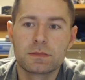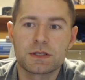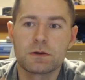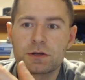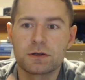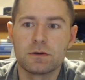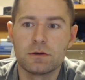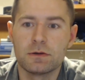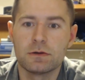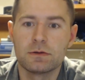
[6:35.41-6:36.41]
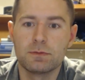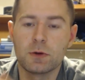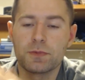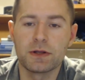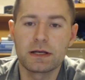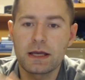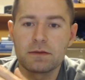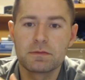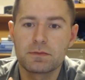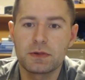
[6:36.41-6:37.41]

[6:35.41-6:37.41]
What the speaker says: social mobility,